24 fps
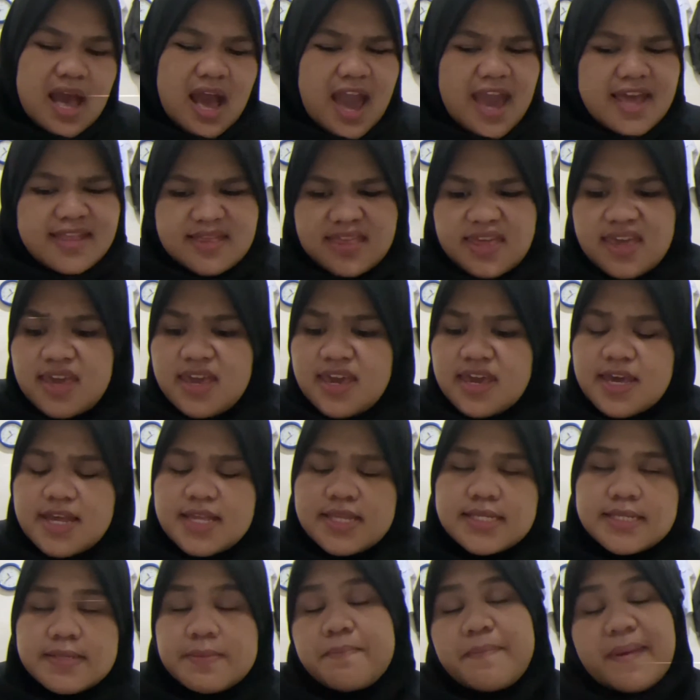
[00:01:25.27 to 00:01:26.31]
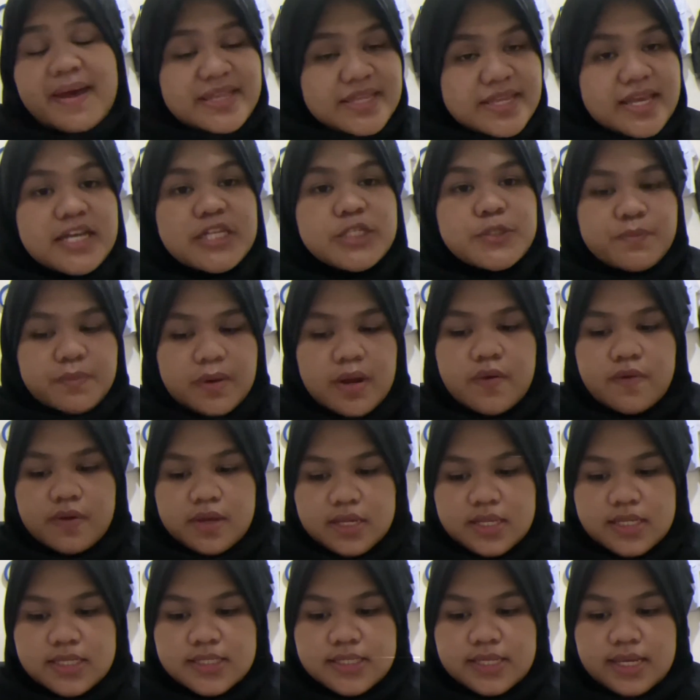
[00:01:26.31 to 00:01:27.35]
I think it's a bad
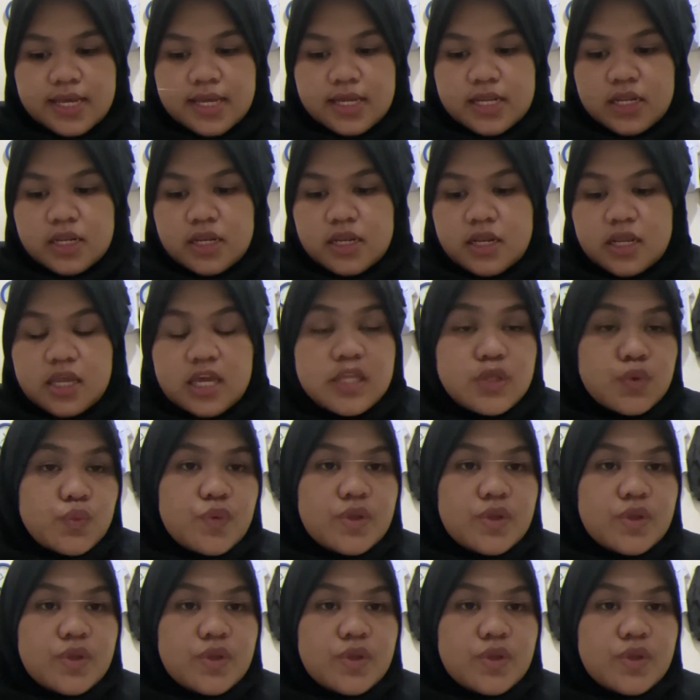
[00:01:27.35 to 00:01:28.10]
experience and it